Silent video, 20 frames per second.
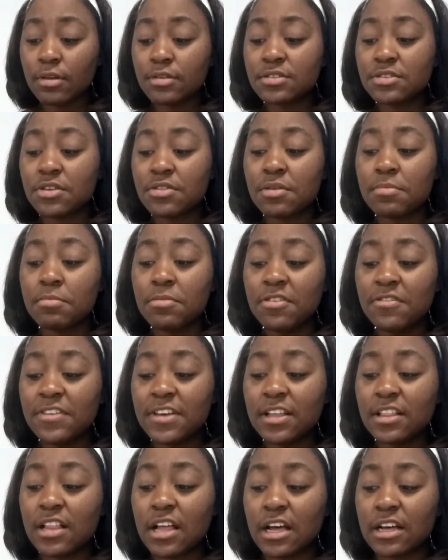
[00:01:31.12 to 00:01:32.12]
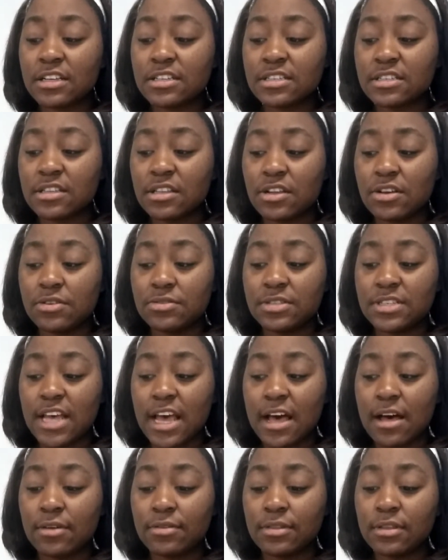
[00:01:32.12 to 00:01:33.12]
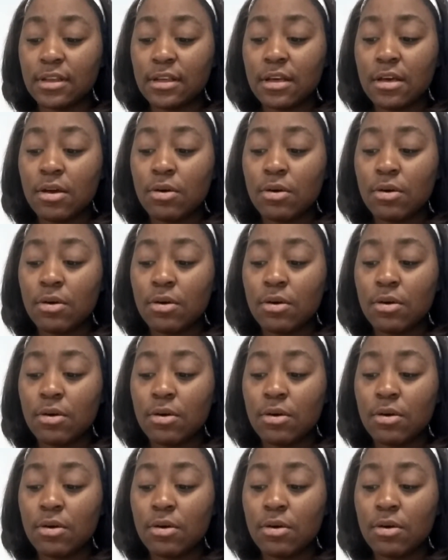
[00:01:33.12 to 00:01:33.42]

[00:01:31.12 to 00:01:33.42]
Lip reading: So the moving clock slowed down